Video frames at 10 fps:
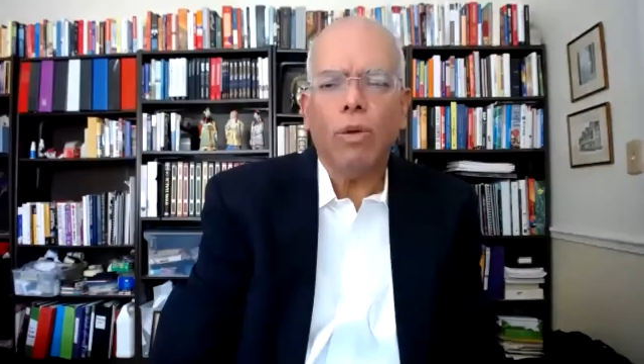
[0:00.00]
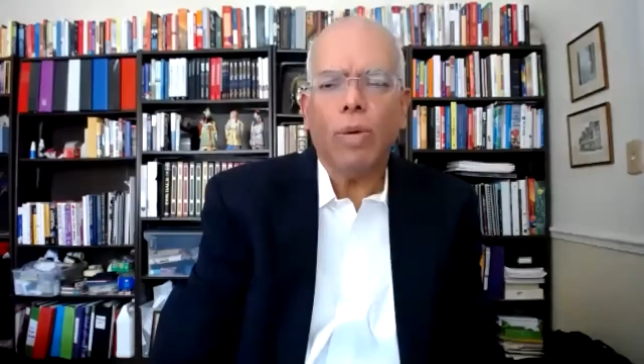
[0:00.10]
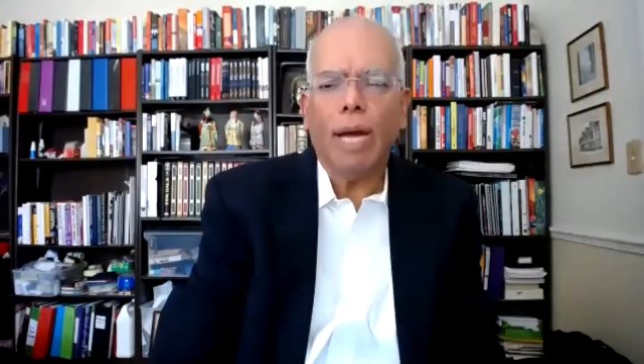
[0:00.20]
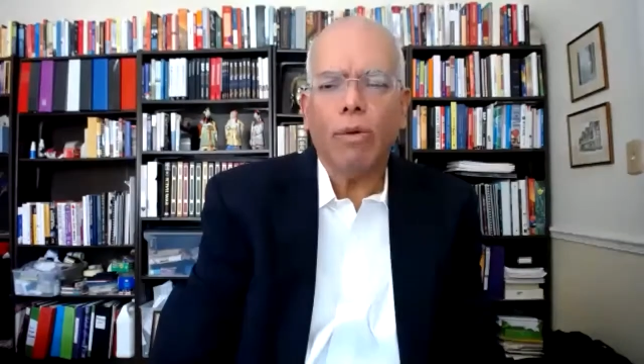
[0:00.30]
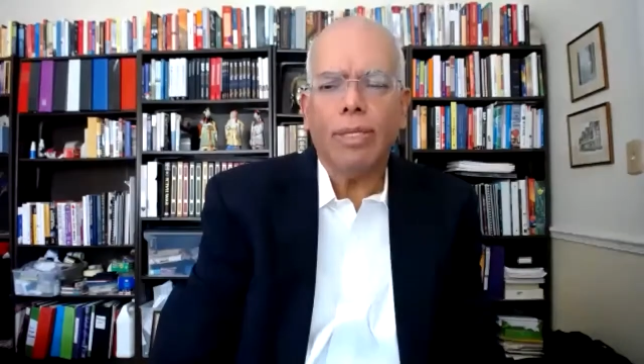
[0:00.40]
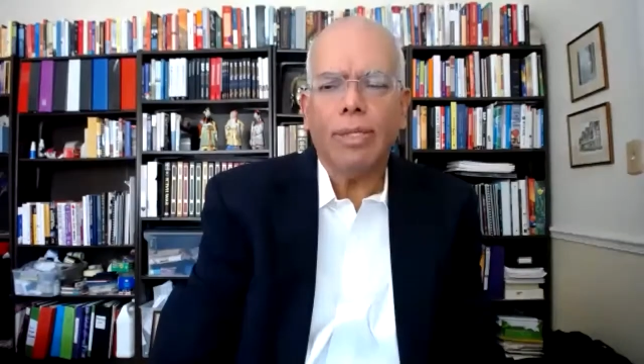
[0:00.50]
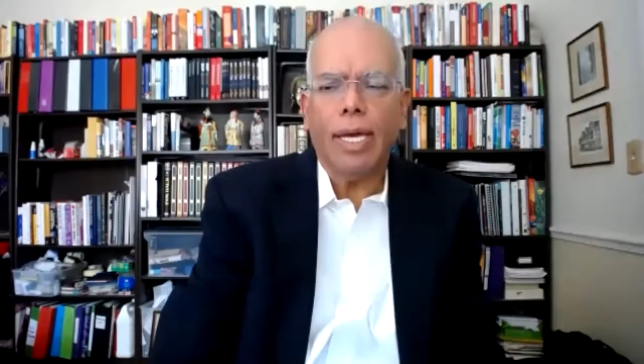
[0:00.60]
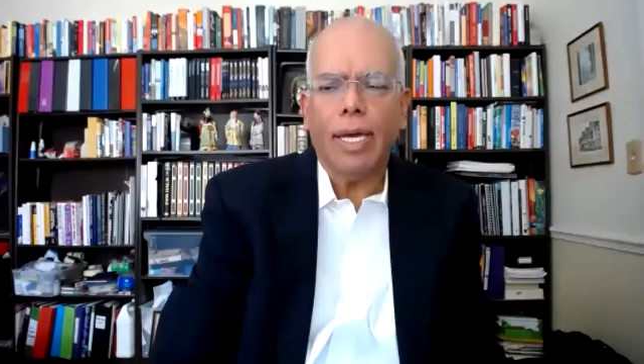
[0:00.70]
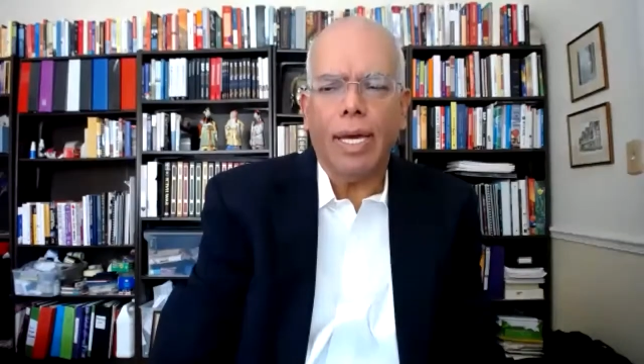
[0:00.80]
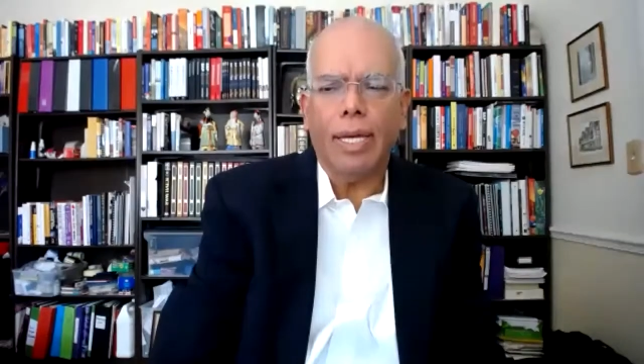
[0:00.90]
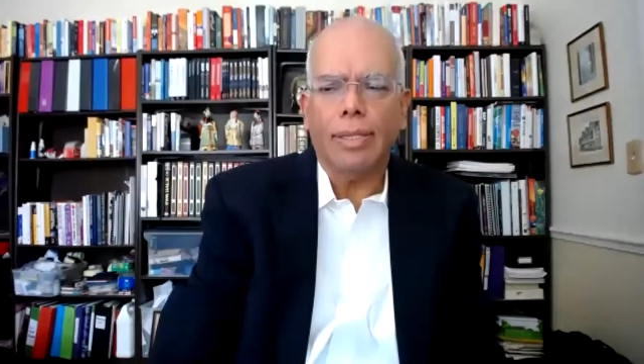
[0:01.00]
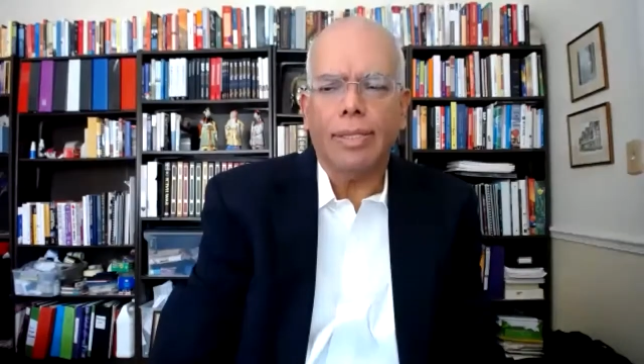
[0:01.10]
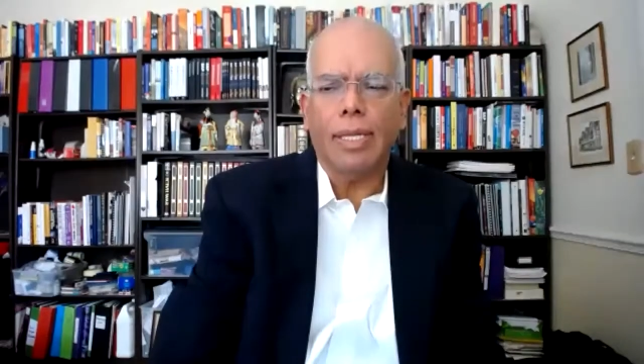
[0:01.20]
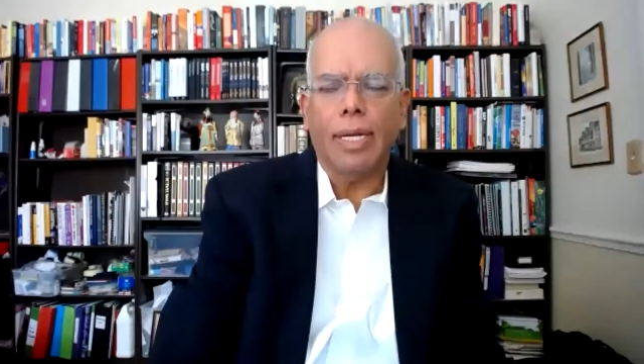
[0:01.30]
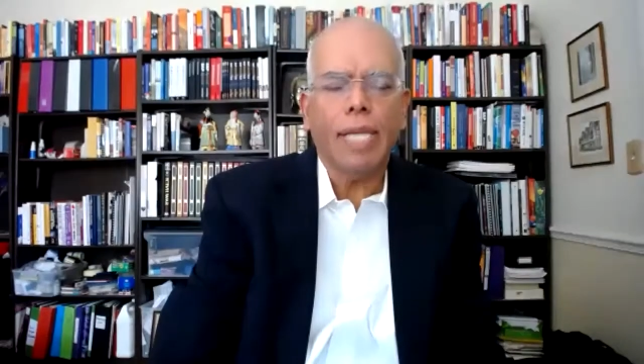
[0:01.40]
I would say is
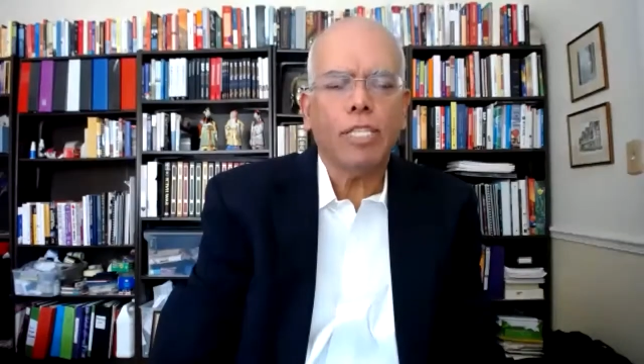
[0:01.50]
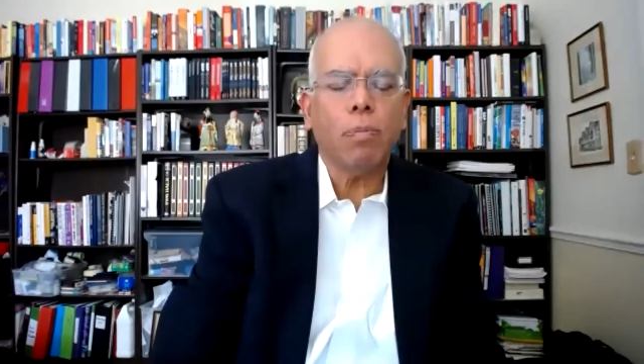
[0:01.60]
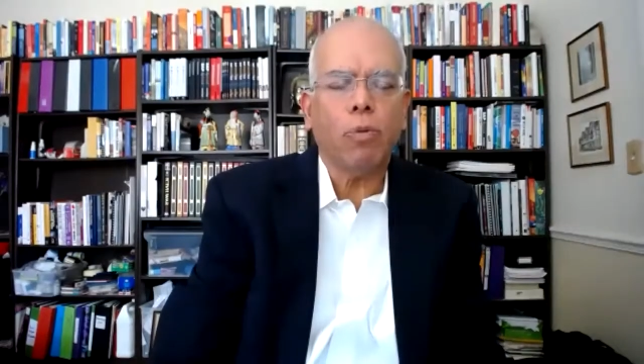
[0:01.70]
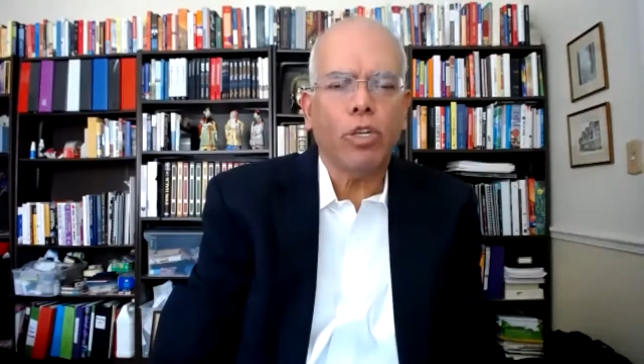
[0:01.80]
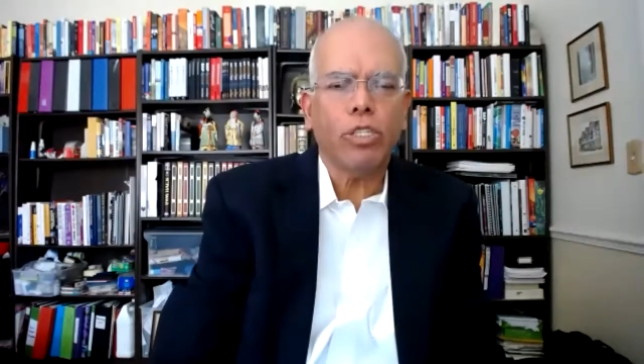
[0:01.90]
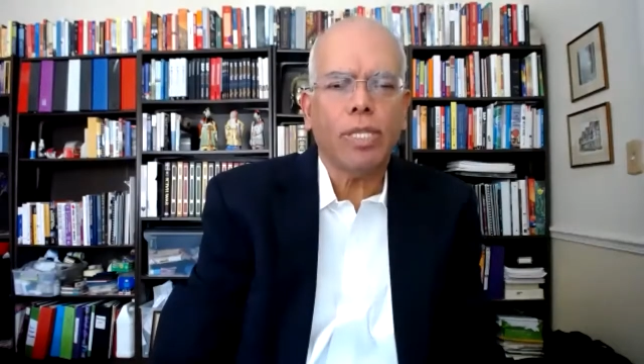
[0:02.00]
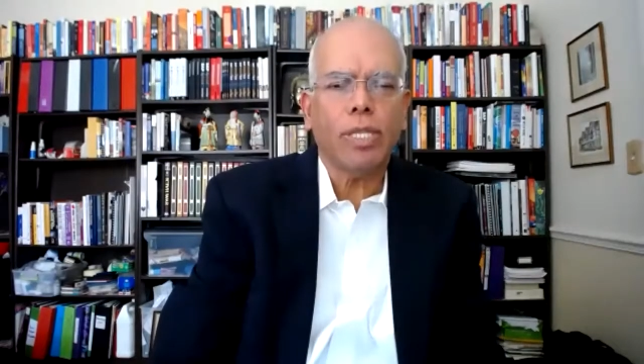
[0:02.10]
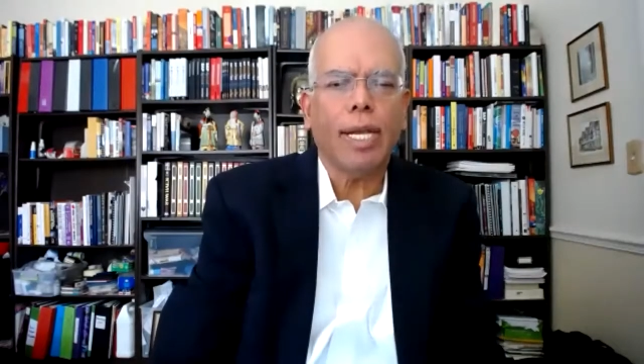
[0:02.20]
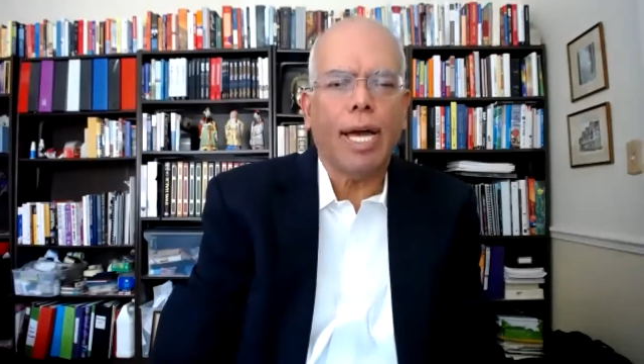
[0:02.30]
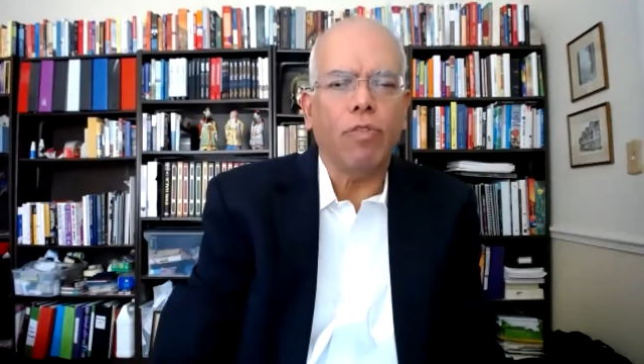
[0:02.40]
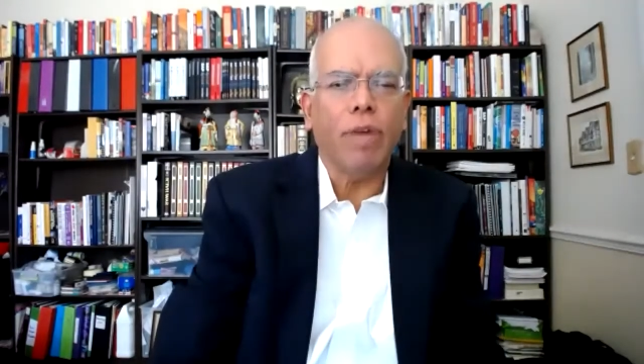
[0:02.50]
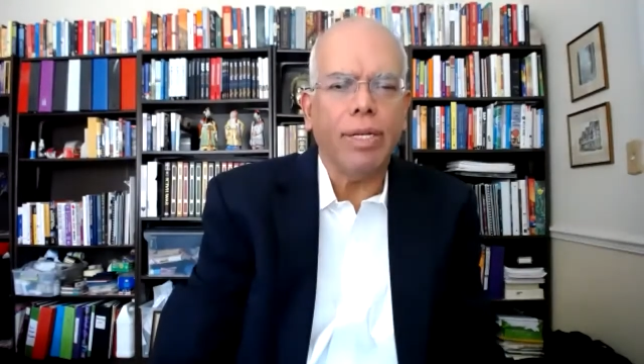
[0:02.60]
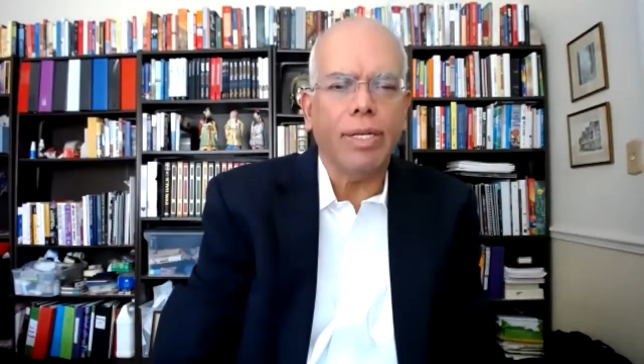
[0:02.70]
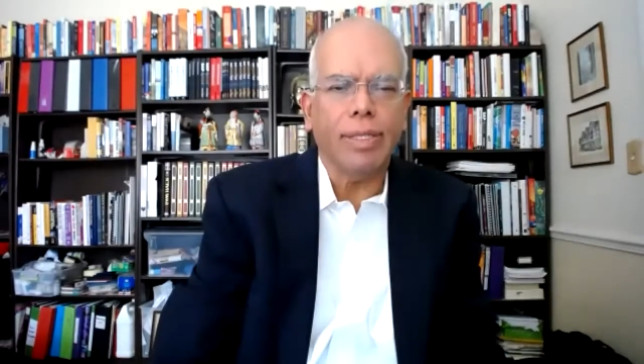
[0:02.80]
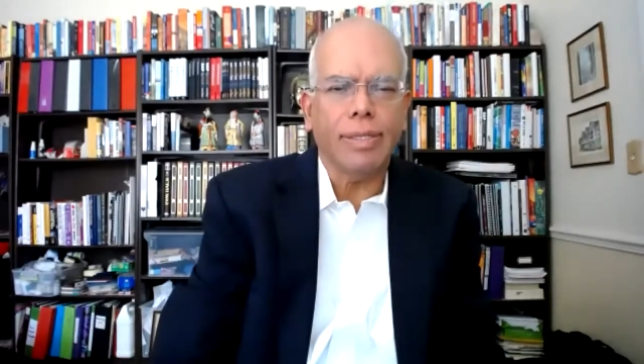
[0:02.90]
let's push the cloud
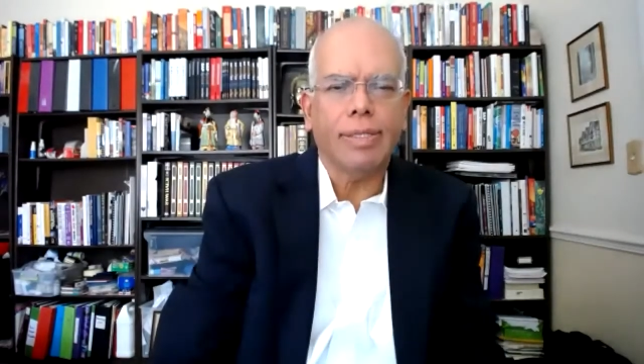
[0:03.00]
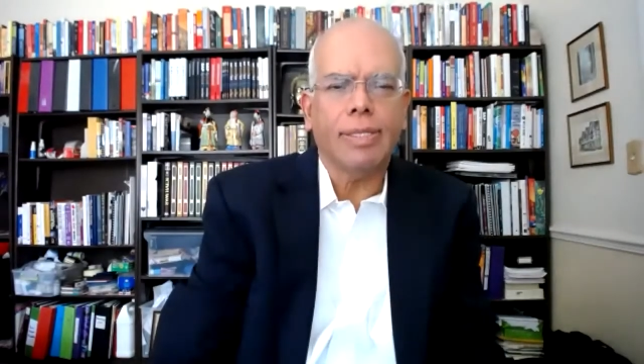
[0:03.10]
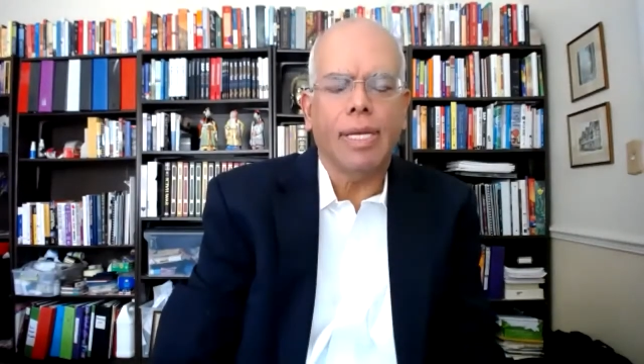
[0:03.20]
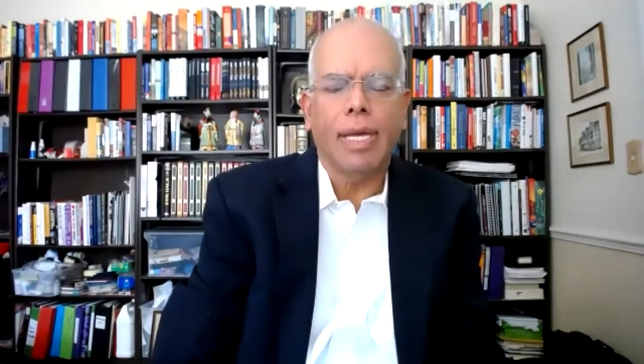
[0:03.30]
vendors.